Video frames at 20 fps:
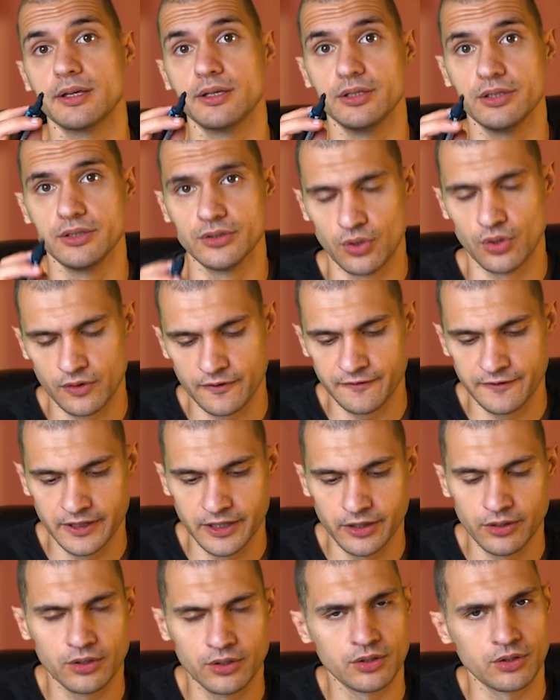your
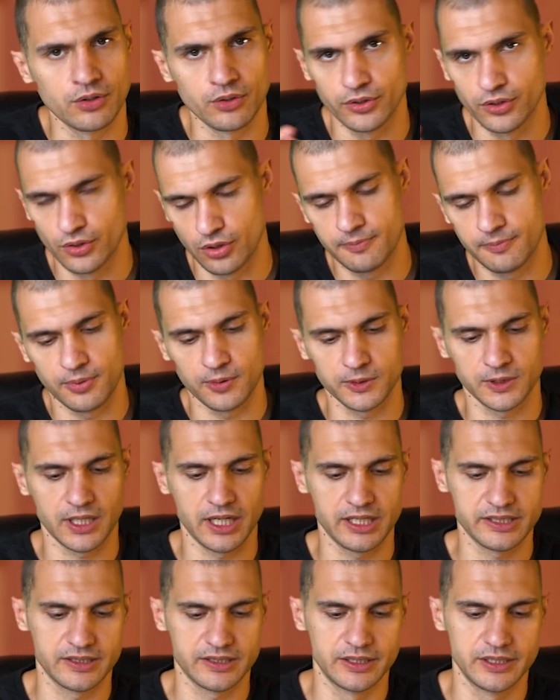video or your
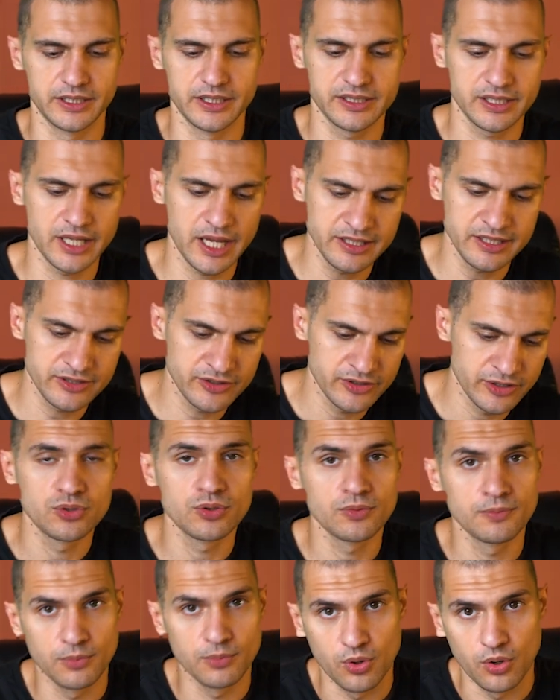podcast, in this case,
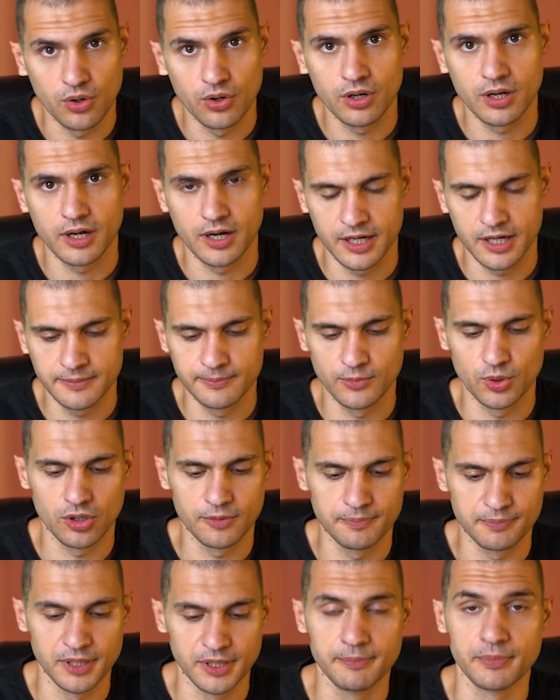to more and more
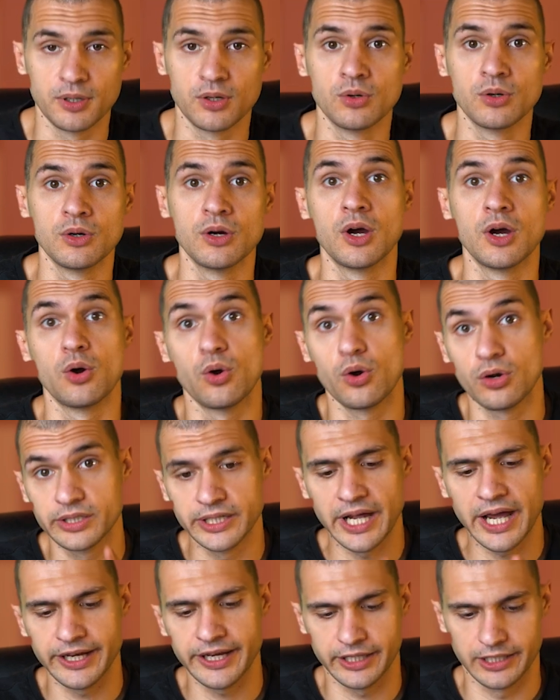people
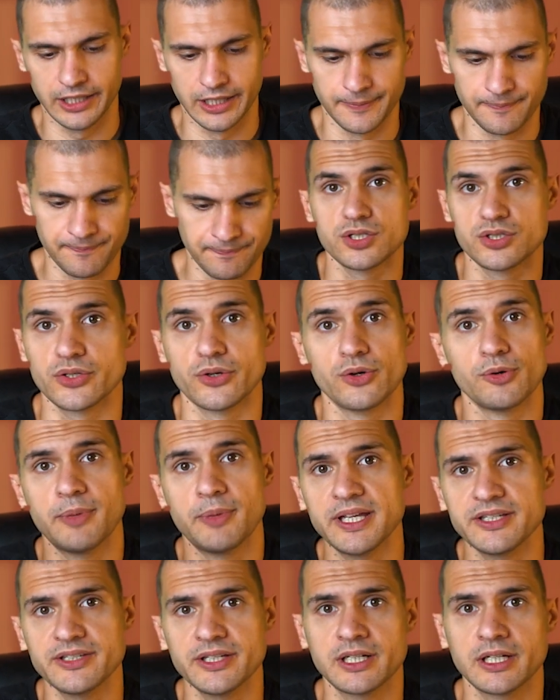organically. So
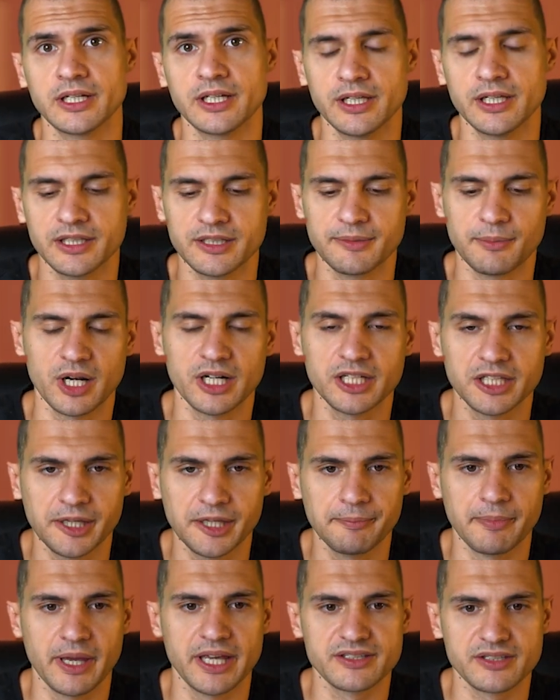basically, in the
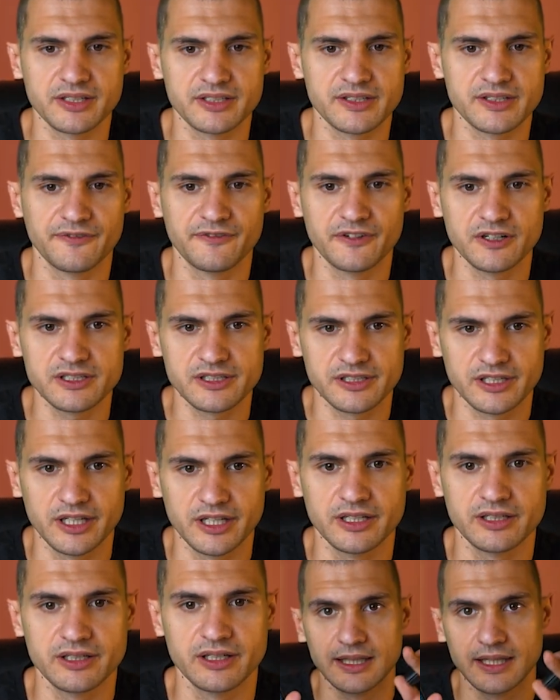marketing basics, the first
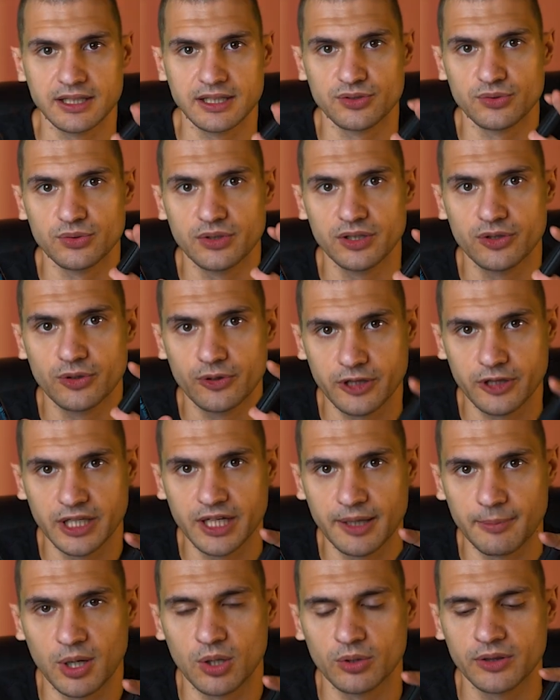thing that you need to think
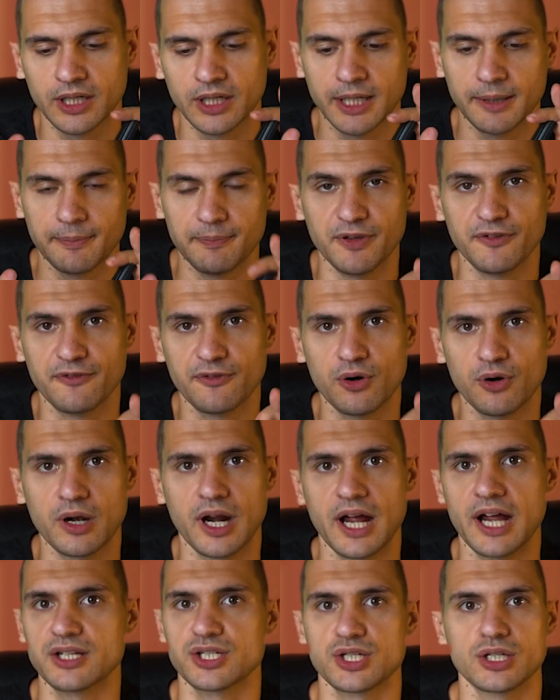about before
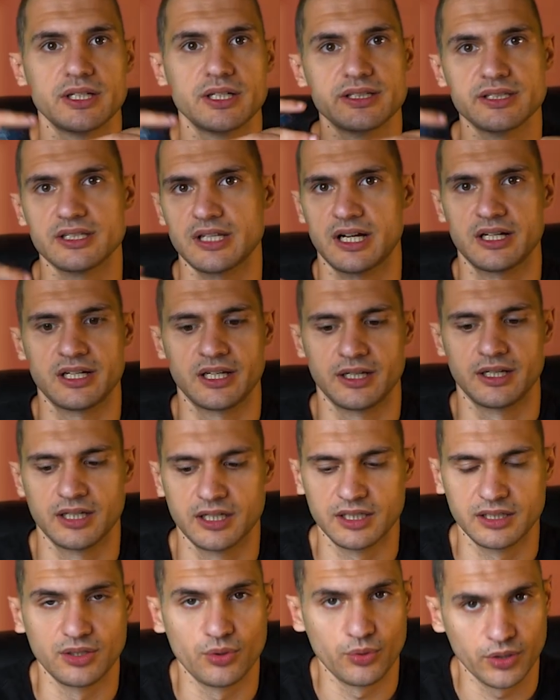actually starting
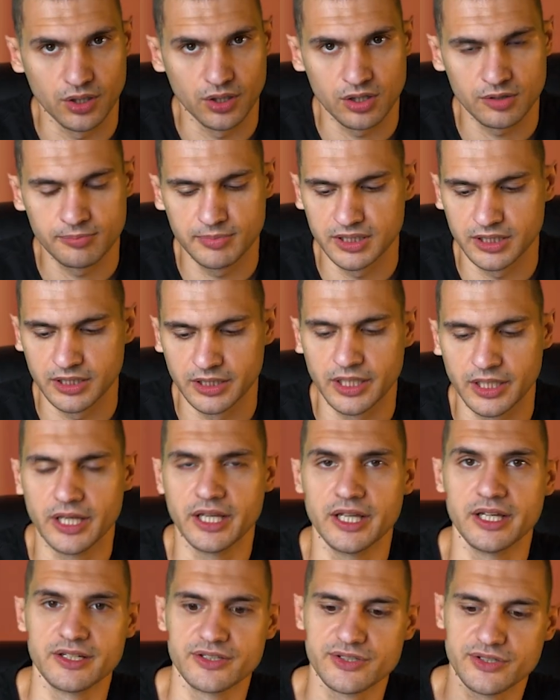the record button
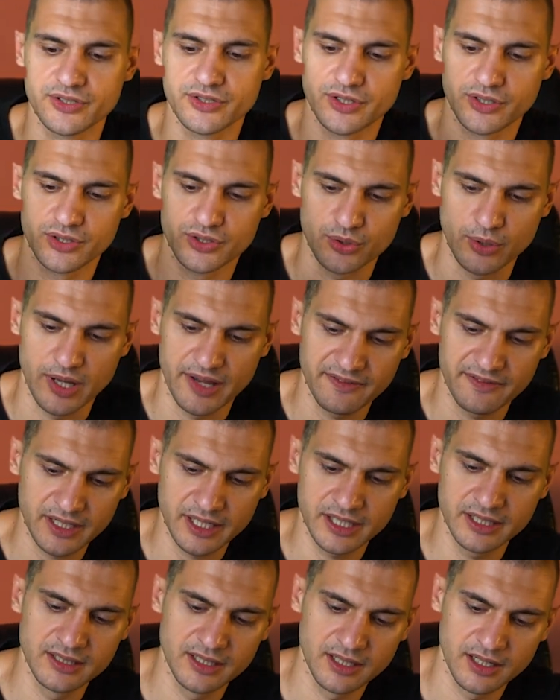is to have an
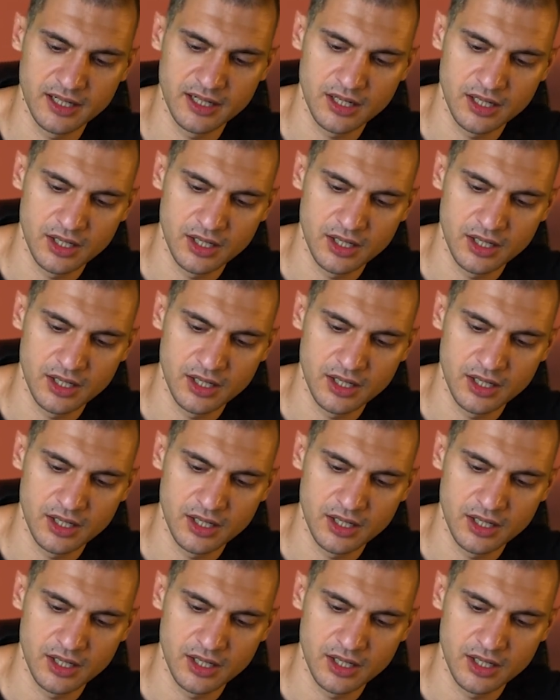idea